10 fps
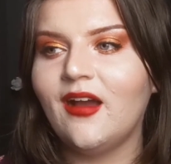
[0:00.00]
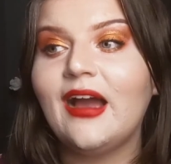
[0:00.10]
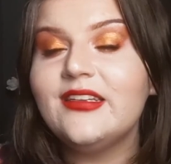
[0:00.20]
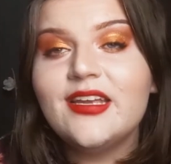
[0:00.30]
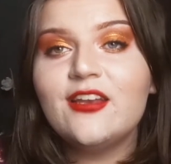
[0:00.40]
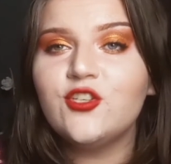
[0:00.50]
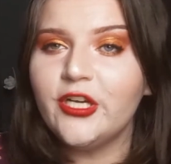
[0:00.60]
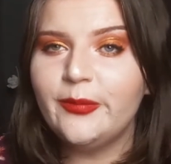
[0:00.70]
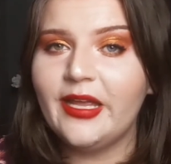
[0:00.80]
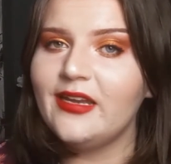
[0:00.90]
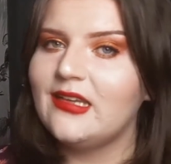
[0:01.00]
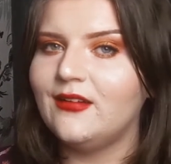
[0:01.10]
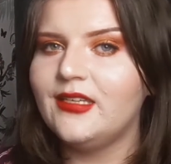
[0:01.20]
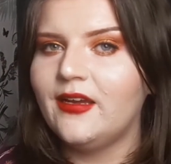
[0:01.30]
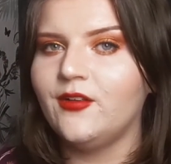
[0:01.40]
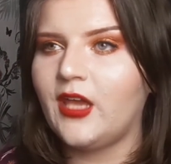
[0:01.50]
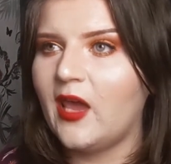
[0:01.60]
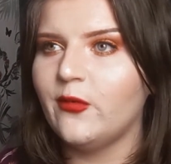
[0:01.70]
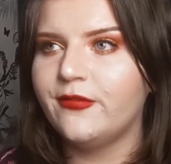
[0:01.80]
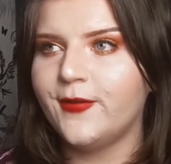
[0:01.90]
I did enjoy playing TellTale
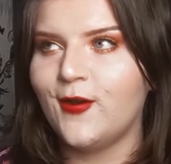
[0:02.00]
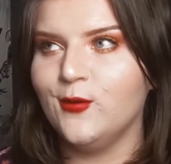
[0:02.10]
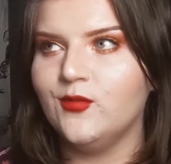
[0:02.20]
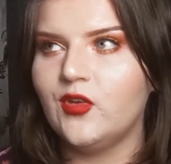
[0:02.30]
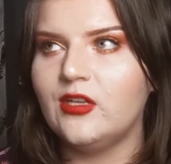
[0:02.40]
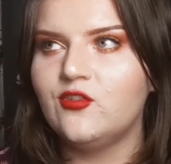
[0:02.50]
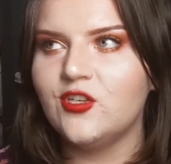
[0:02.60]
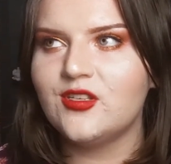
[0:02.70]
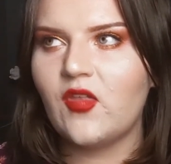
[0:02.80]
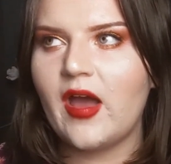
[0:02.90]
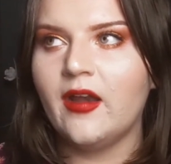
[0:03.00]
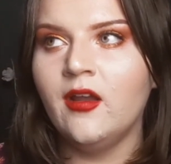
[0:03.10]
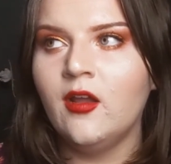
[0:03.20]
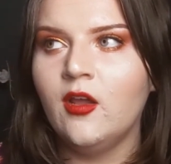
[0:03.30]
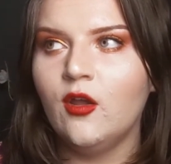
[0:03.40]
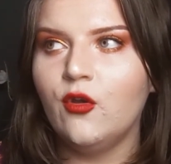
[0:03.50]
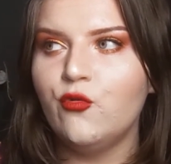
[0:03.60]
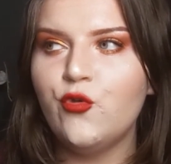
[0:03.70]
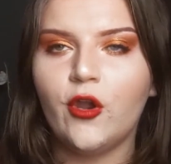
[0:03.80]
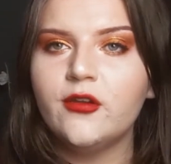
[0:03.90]
Game of Thrones. It's just that
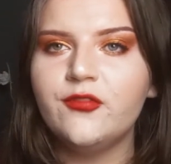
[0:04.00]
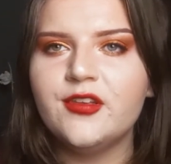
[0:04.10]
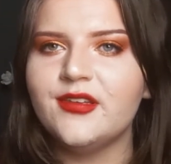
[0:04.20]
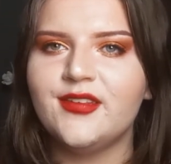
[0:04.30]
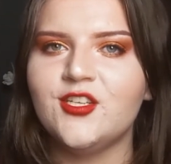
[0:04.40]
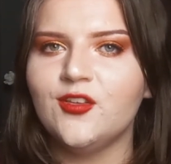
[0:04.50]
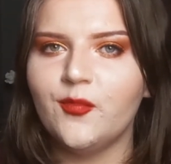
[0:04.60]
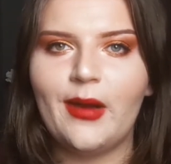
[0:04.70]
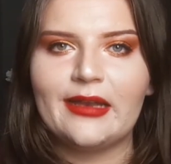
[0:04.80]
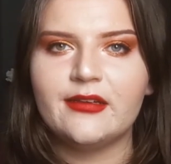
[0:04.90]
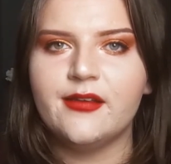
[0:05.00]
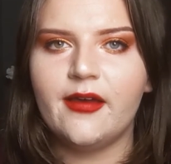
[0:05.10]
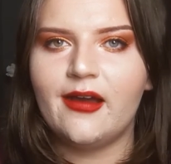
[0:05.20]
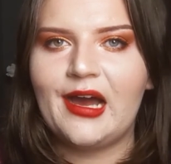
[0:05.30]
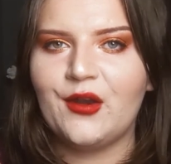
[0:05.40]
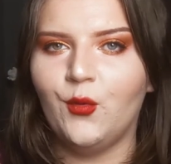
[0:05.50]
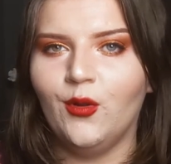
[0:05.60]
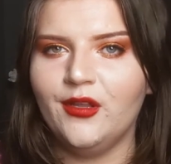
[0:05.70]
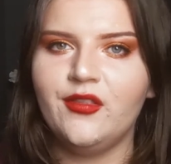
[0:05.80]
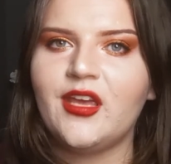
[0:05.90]
none of the decisions mattered at
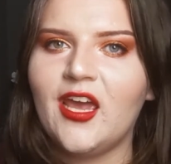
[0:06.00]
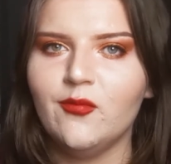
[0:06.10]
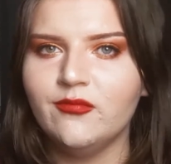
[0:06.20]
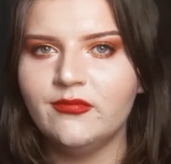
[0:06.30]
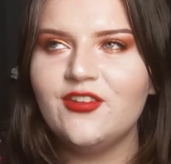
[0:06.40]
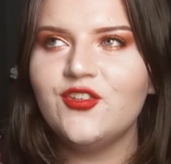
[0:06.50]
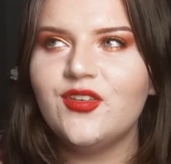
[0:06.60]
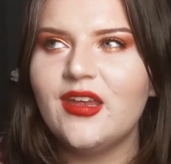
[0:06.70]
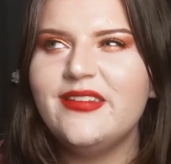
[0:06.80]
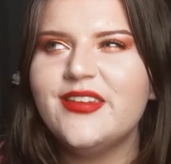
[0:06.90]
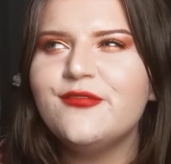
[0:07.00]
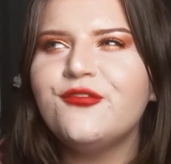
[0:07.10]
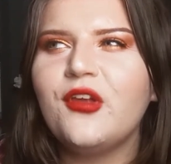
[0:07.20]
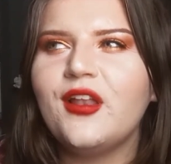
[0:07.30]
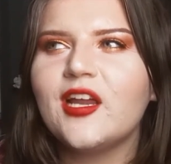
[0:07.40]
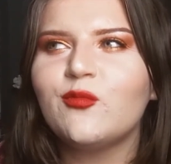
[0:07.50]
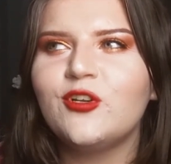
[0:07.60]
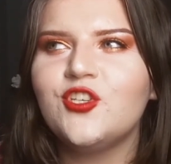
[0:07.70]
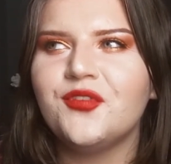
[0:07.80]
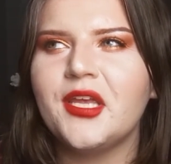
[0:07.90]
all in the game. And it didn't feel like
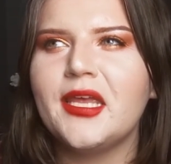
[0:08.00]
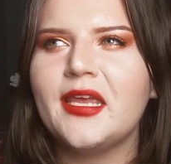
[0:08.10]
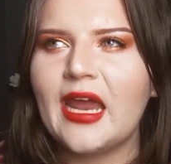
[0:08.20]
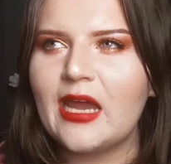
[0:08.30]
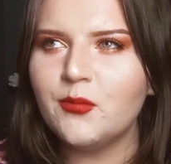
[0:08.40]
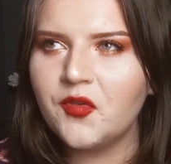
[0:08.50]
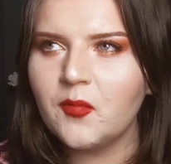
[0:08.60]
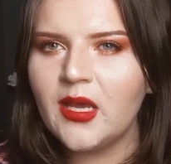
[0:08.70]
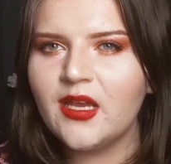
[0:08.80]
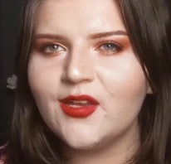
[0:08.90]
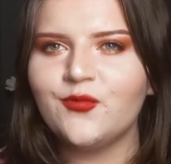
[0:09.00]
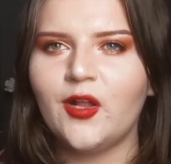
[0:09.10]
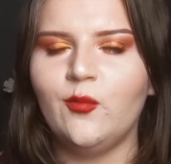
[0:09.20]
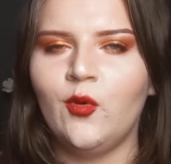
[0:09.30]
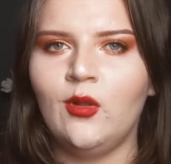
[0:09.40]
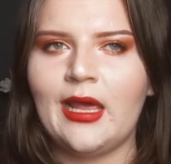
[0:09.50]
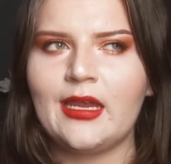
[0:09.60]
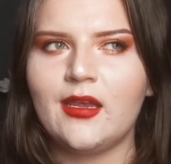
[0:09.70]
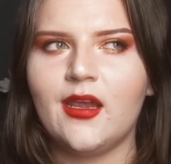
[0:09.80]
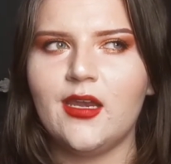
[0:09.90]
much of a game to me. It felt more
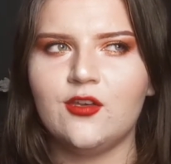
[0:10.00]
like an